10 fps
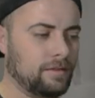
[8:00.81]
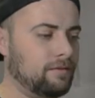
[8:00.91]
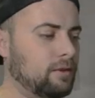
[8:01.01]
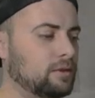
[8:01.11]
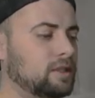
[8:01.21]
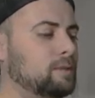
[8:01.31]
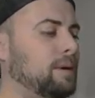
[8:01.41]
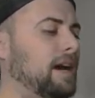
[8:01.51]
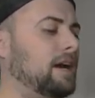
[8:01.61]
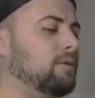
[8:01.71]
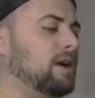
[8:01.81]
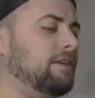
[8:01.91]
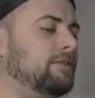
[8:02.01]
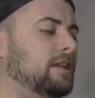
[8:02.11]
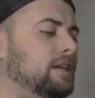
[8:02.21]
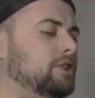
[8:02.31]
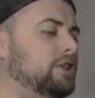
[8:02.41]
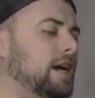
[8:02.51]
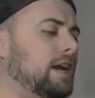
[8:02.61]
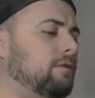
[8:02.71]
Voltage pack. We're after that
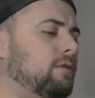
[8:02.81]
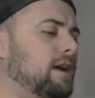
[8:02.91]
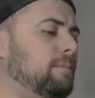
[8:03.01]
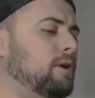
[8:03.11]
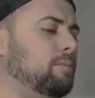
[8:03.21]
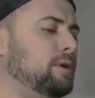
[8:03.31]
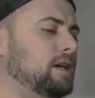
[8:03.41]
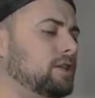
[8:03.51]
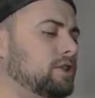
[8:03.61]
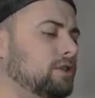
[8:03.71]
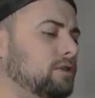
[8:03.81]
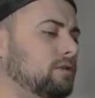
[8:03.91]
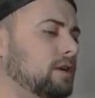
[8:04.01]
giant rainbow Pikachu.